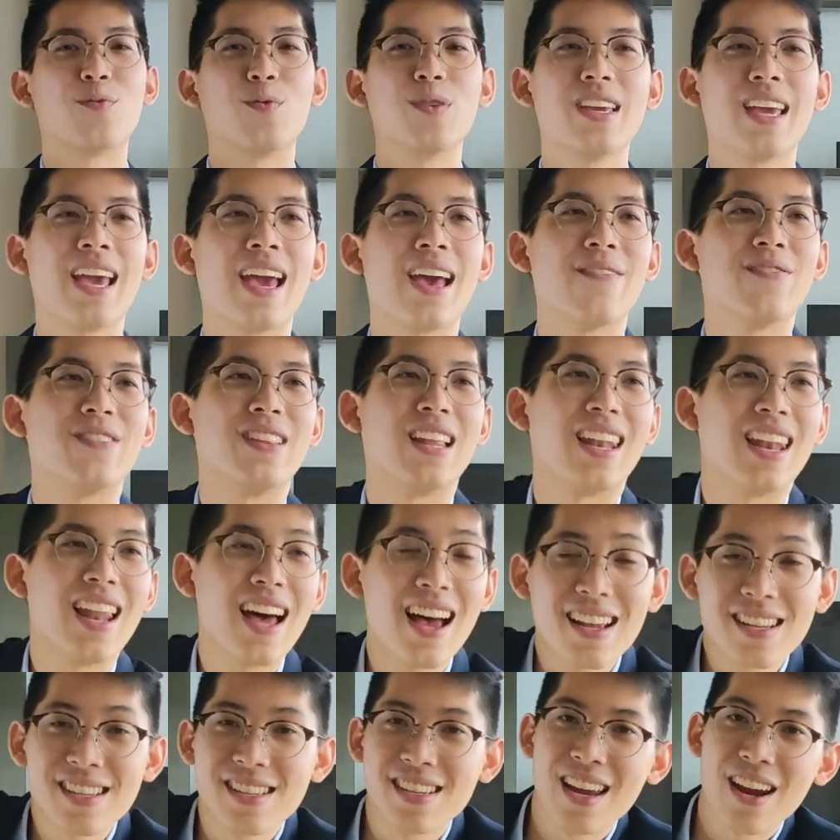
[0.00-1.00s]
we have the
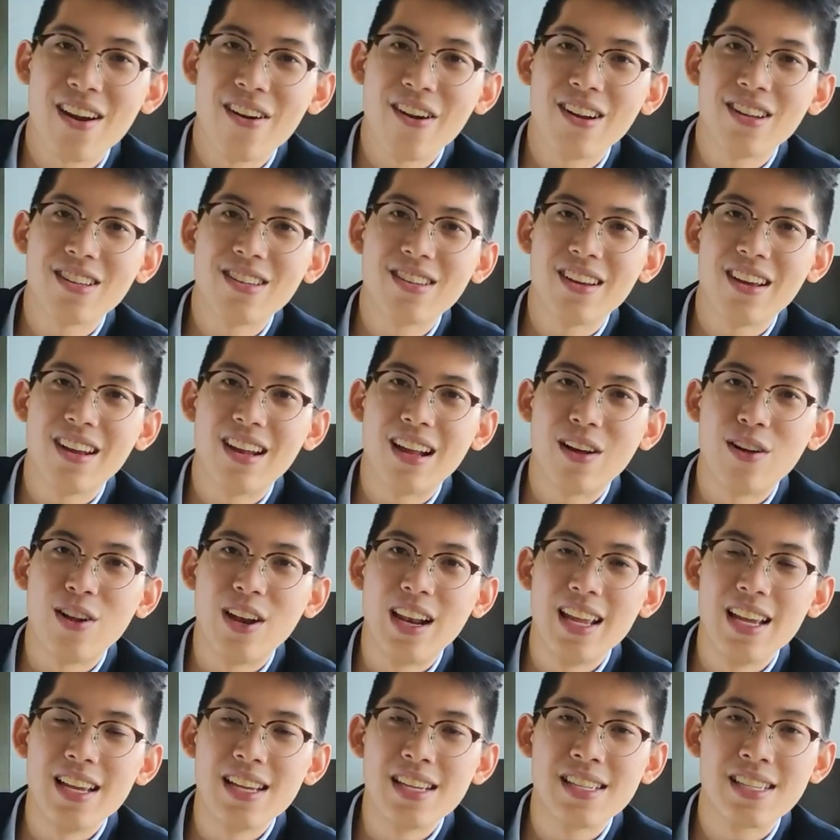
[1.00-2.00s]
last character in our
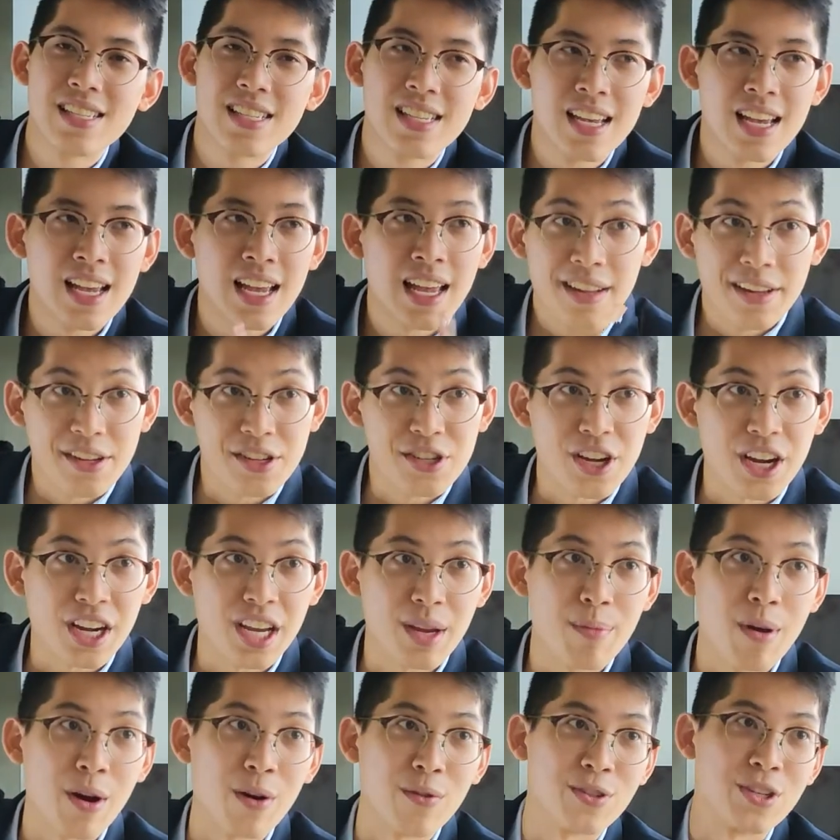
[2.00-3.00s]
list. Let's check
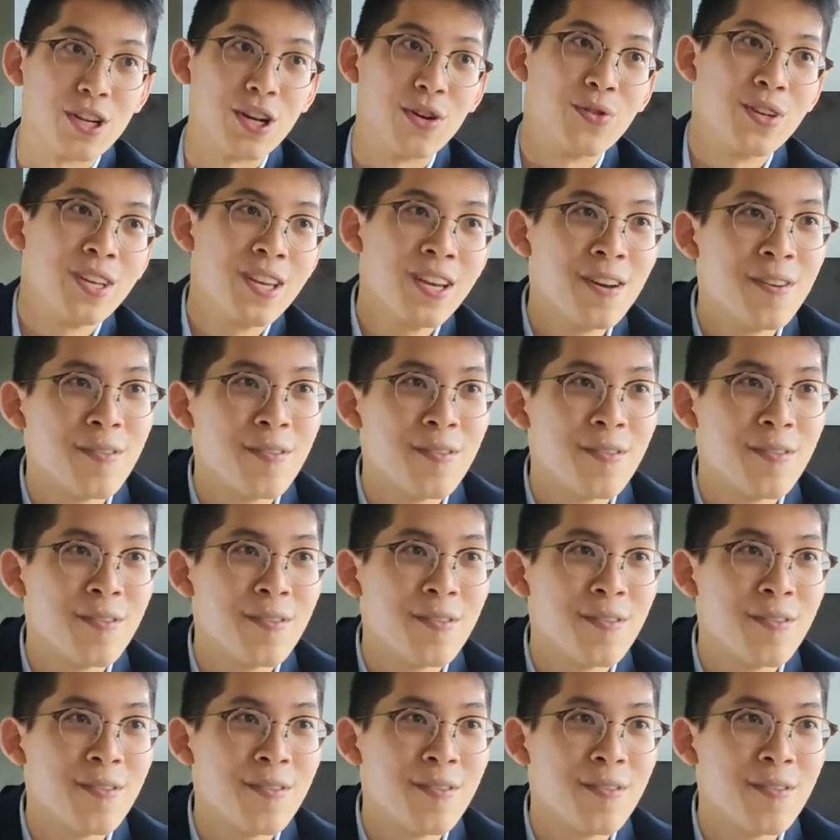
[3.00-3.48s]
him out, shall we?